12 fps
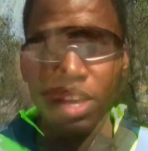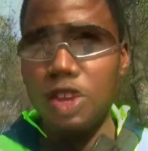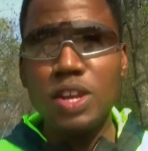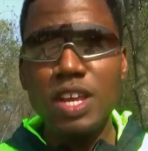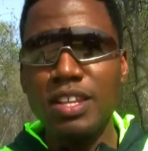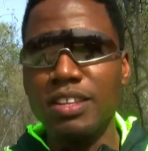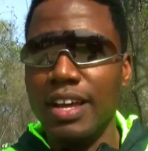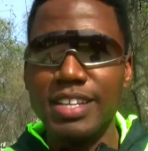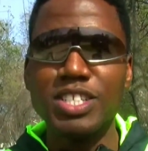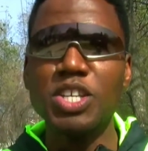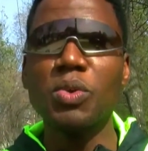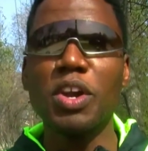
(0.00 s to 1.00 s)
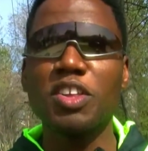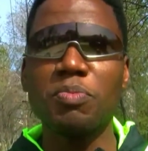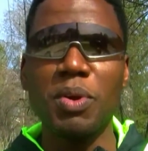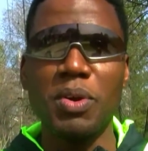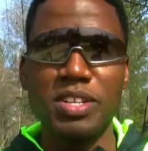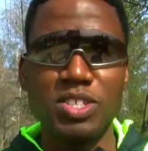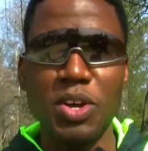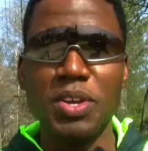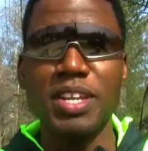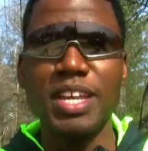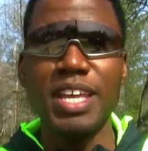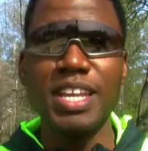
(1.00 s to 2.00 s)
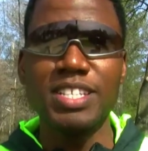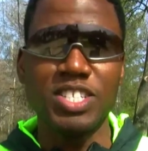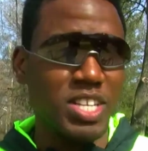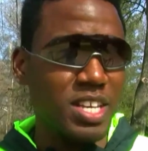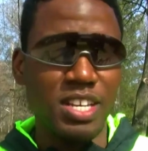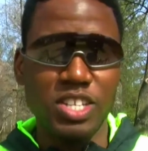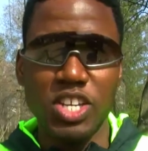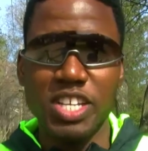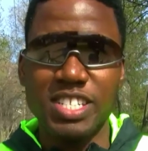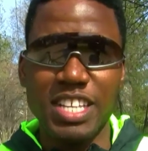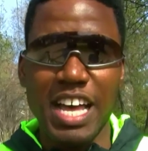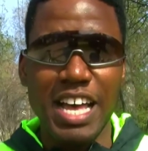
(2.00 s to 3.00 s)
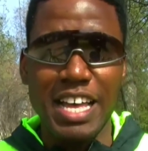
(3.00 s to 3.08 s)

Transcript: You need zero experience. All you need is just